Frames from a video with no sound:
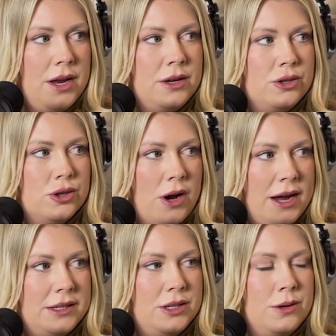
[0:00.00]
and try
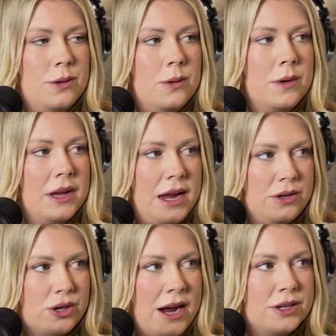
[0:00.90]
to gain
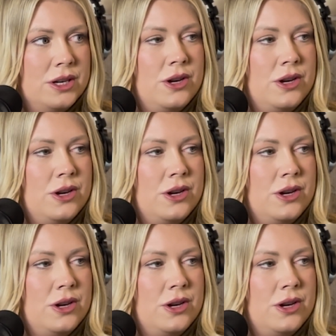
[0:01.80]
traction.